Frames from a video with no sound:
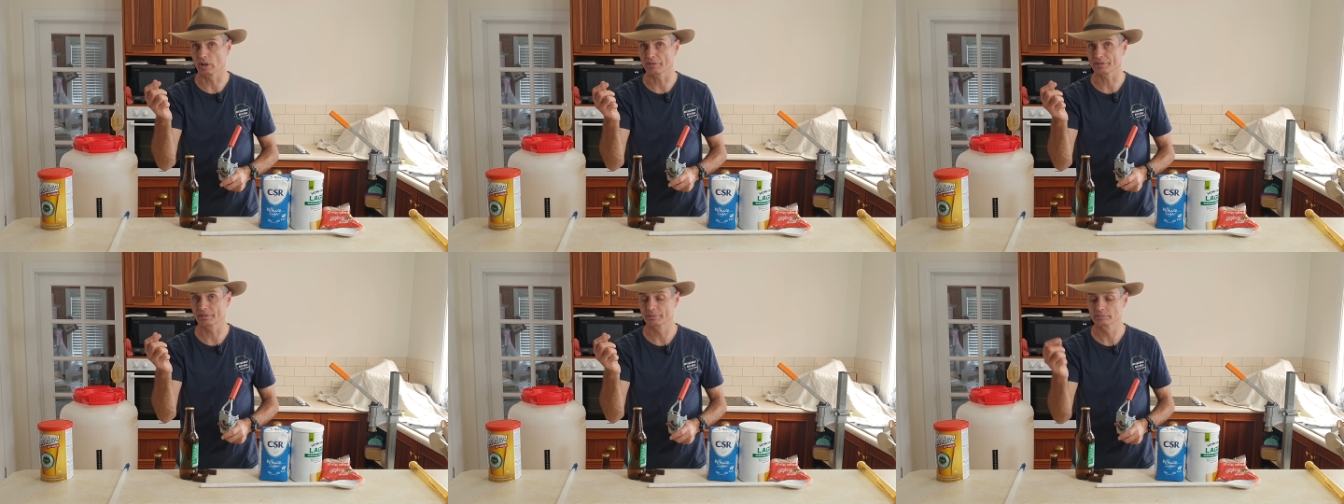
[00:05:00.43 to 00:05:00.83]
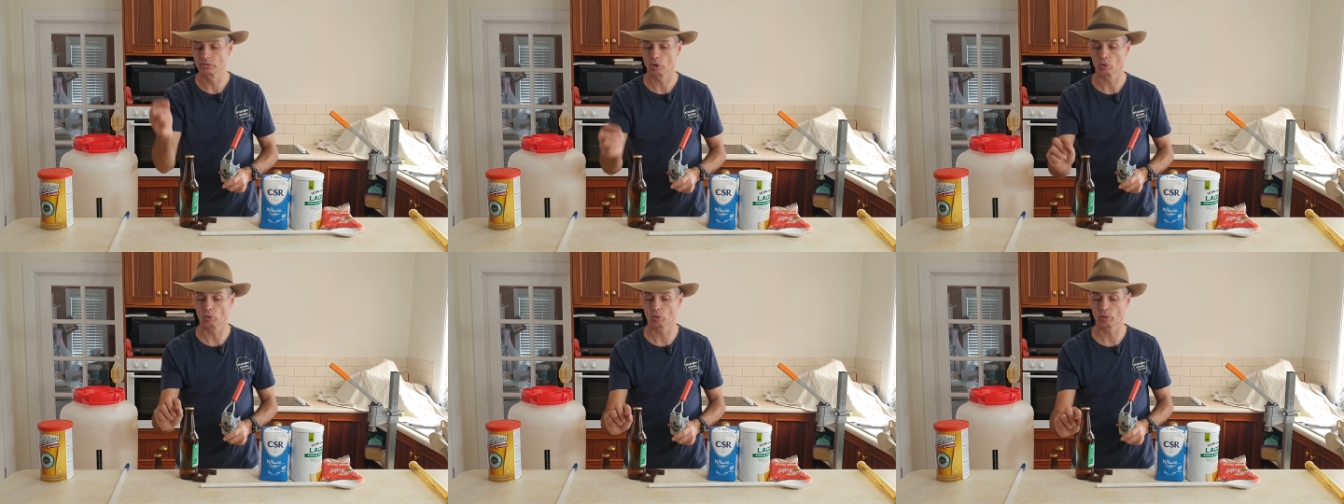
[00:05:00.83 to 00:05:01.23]
off,
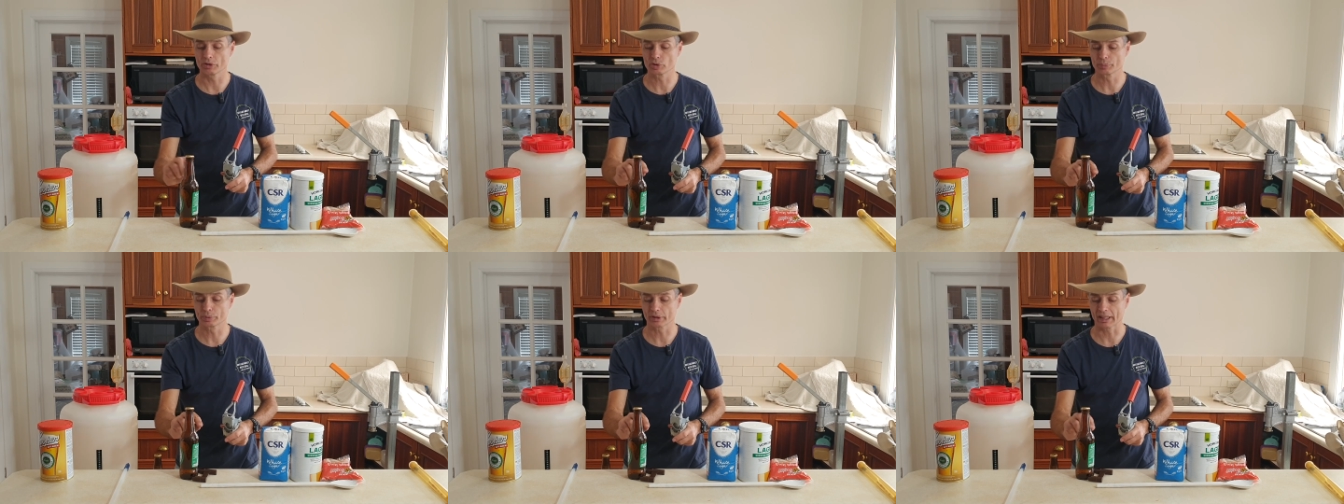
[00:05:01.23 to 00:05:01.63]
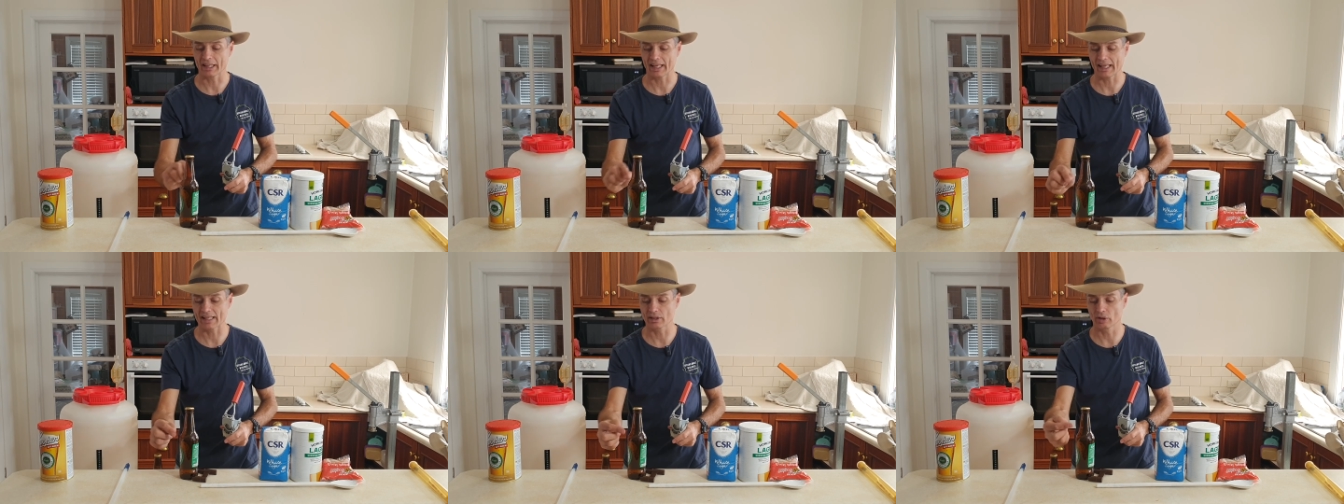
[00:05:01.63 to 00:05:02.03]
or you'll put a
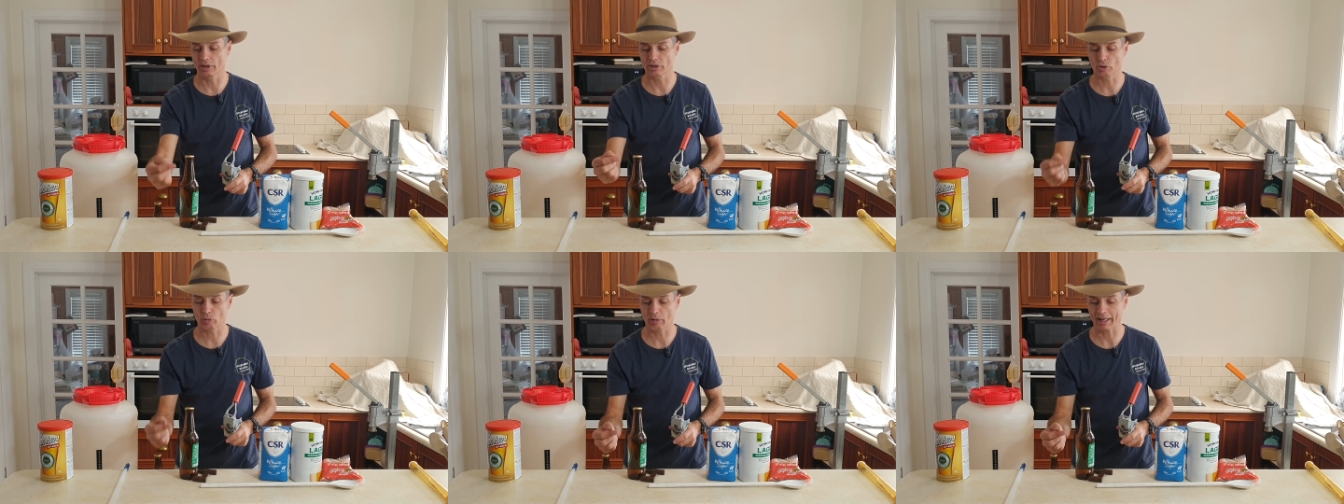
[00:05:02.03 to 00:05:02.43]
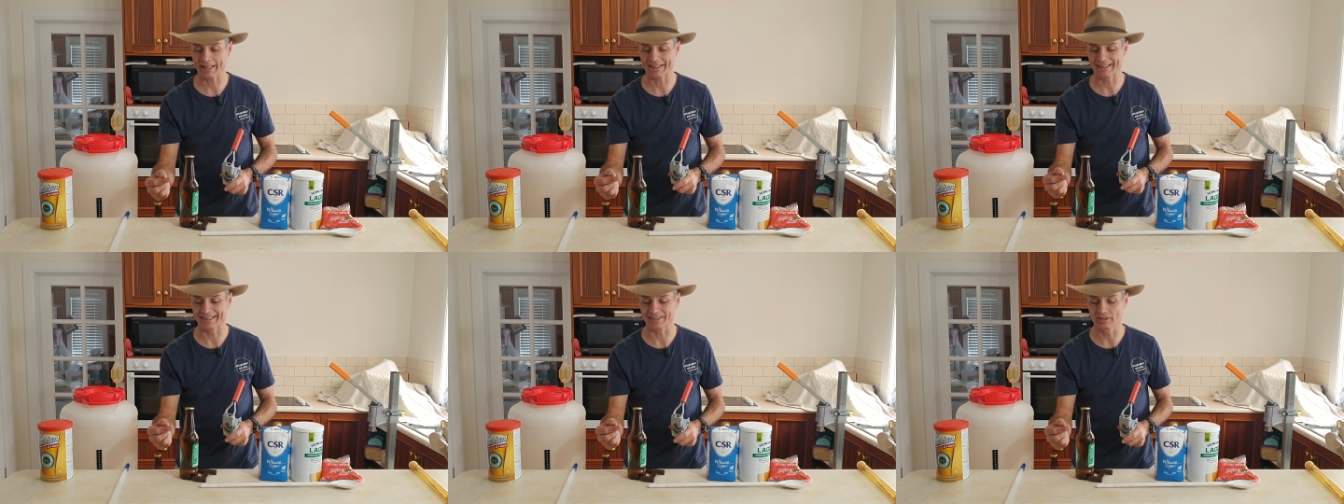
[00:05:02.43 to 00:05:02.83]
hairline
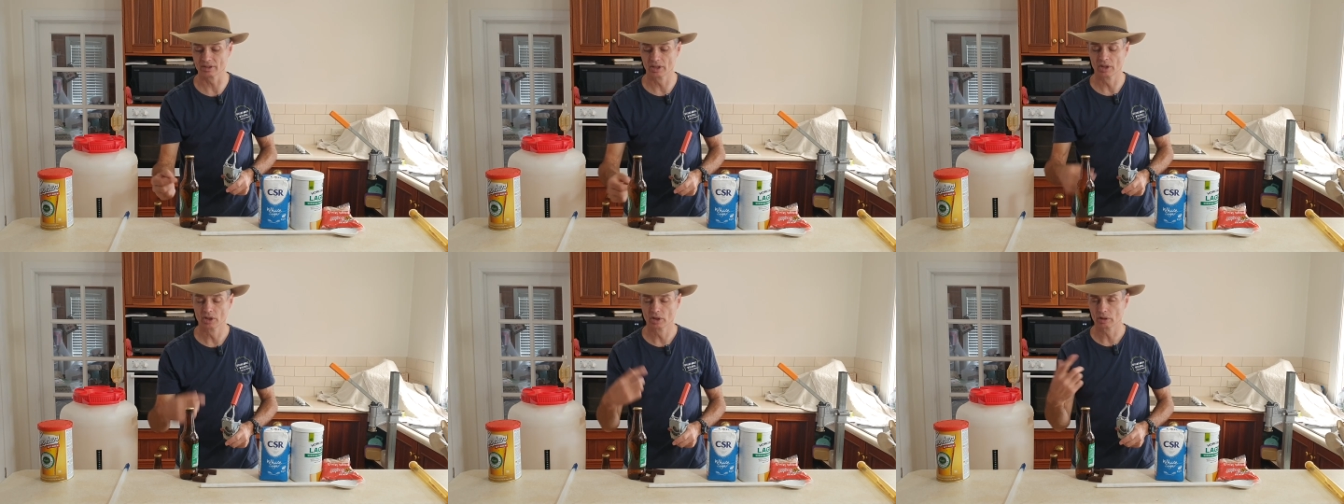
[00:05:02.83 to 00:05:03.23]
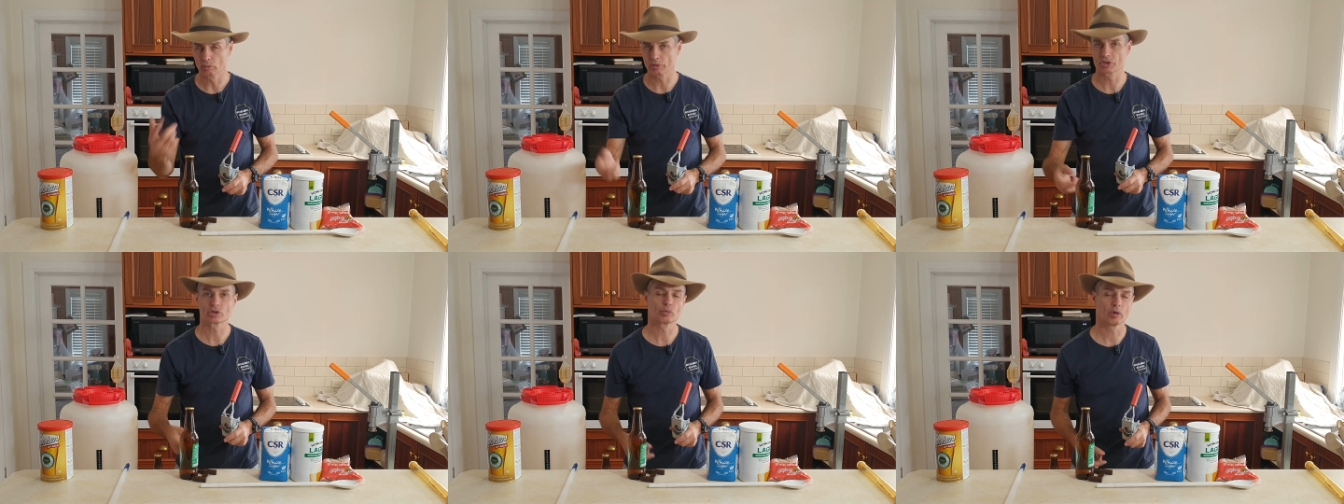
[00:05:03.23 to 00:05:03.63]
crack in
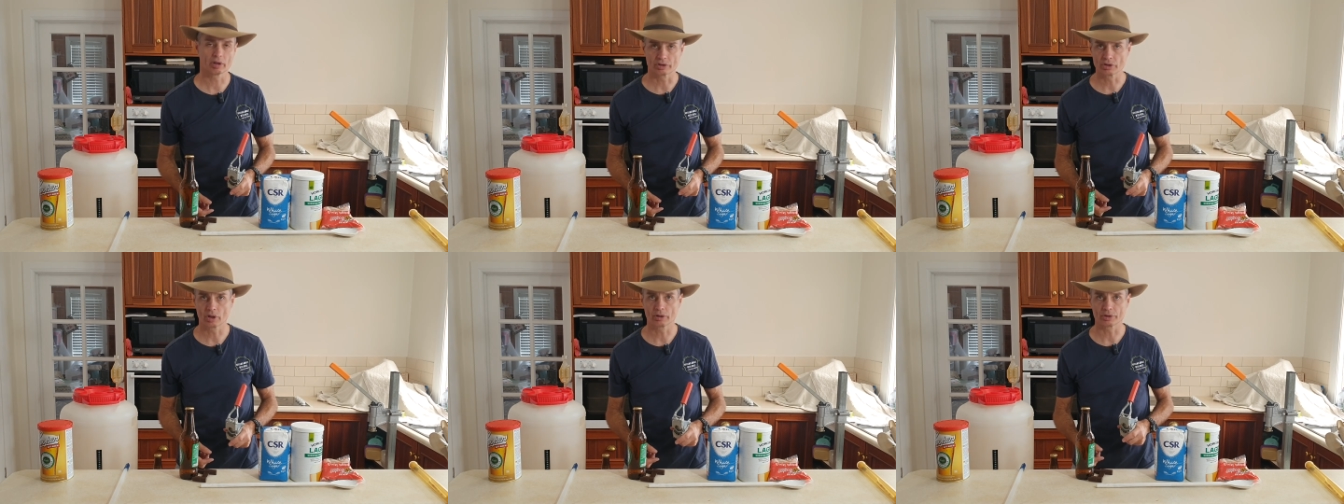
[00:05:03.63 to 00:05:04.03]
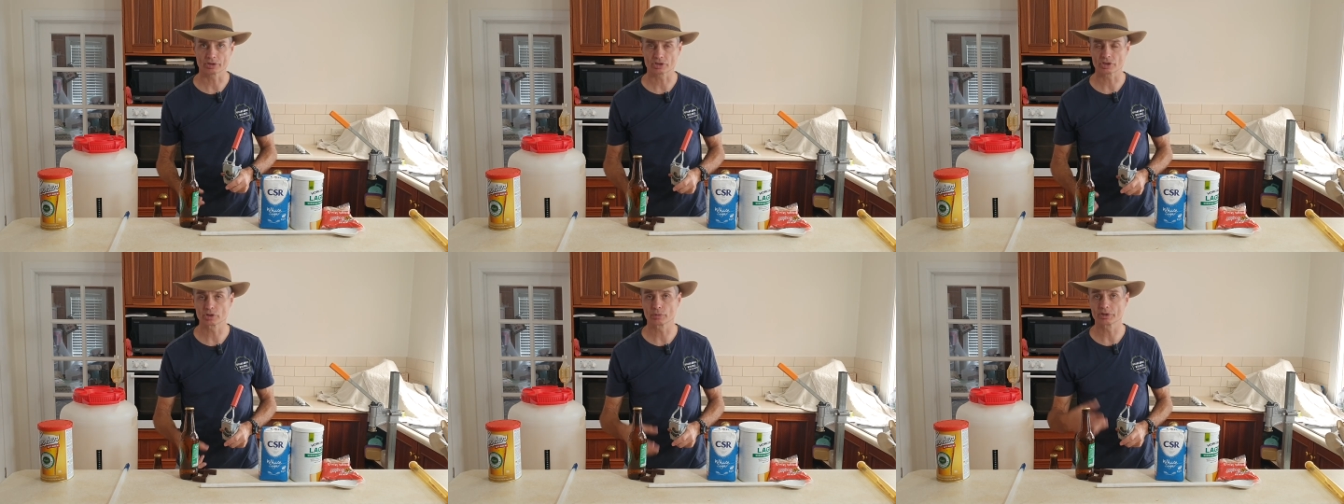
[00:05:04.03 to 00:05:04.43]
which you won't
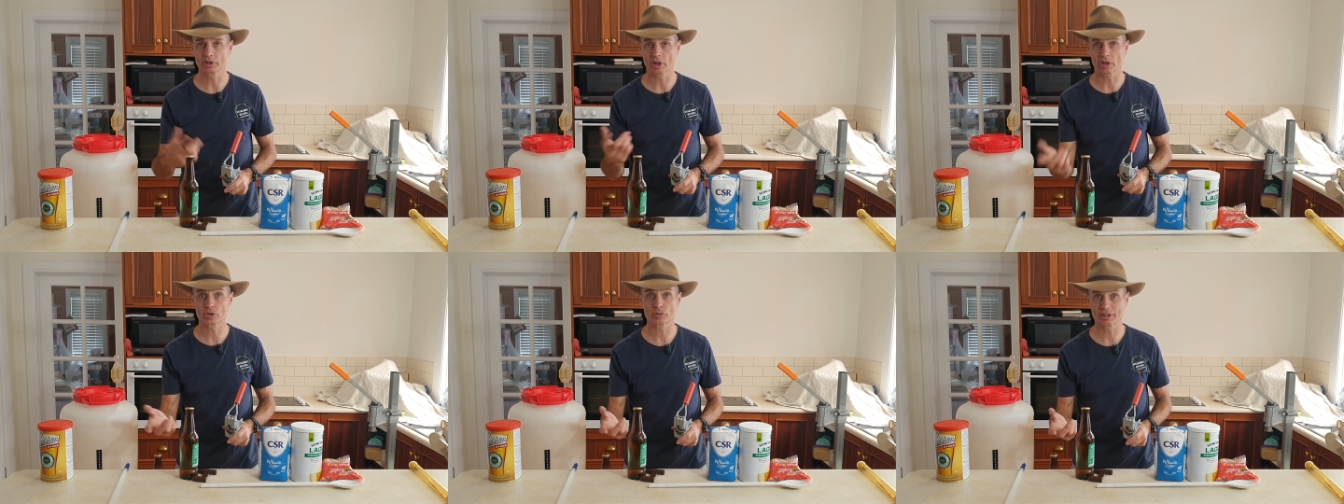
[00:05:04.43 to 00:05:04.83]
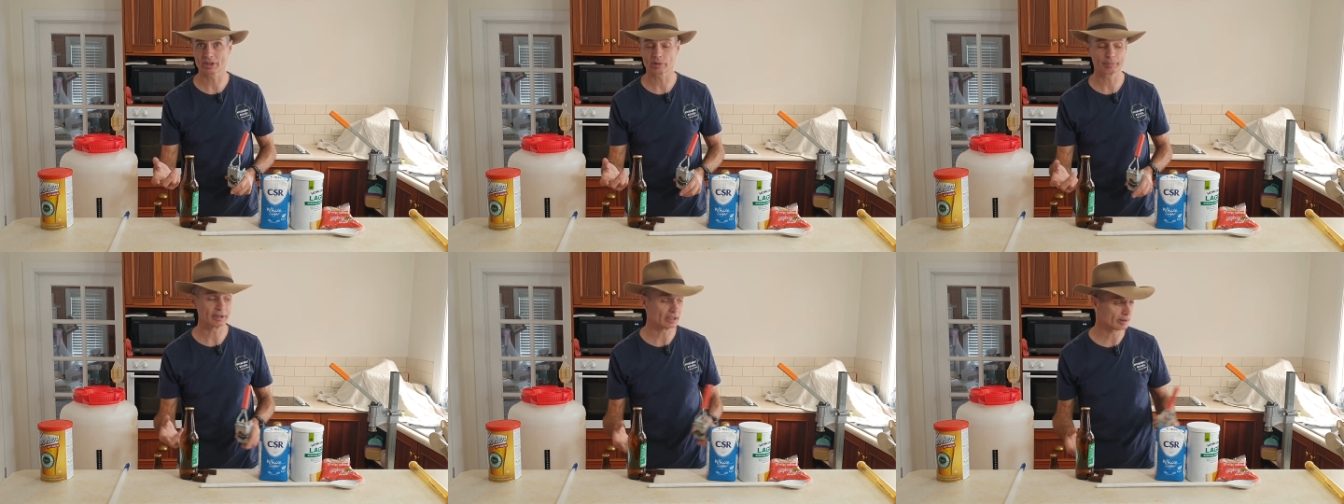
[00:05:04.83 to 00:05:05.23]
notice until you go to
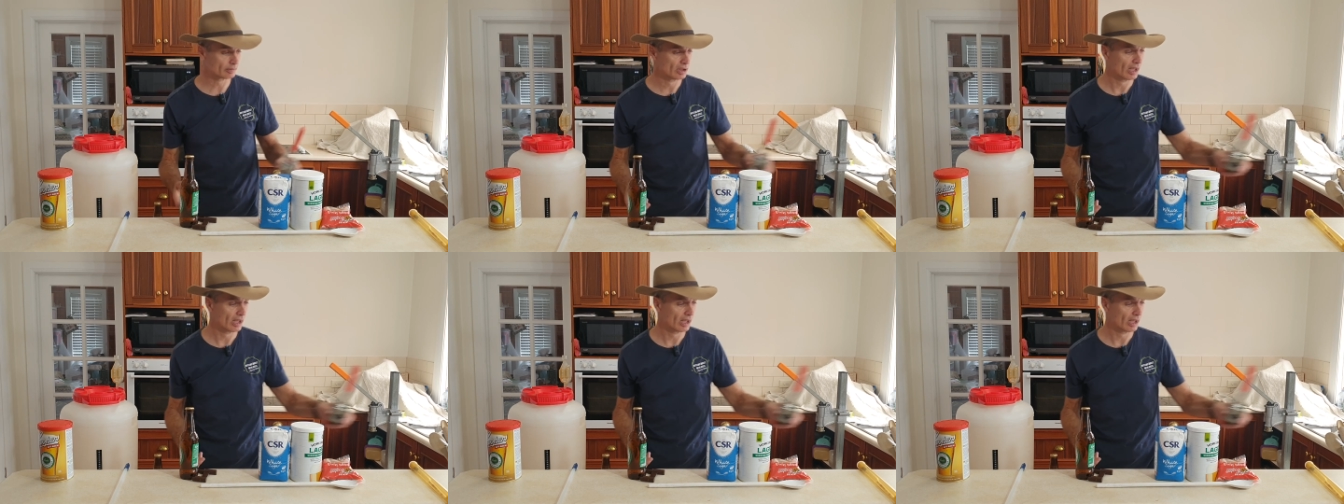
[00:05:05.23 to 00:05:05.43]
drink the beer,